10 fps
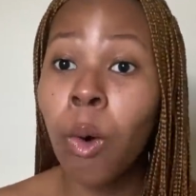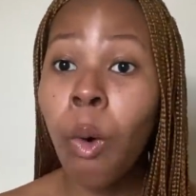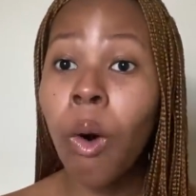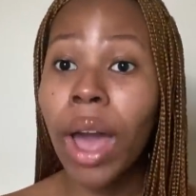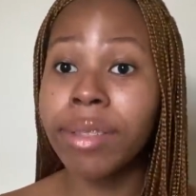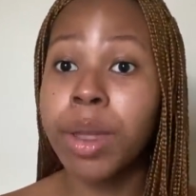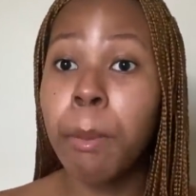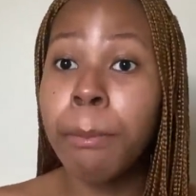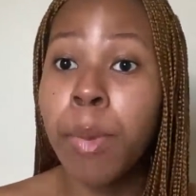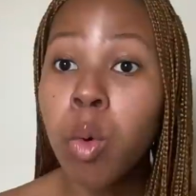all and
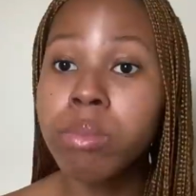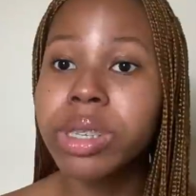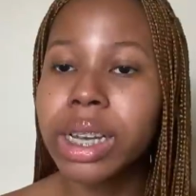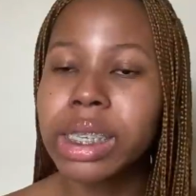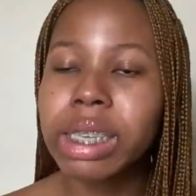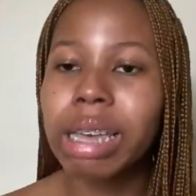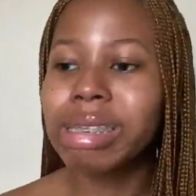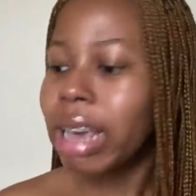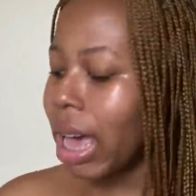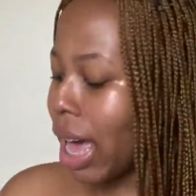then boom, success,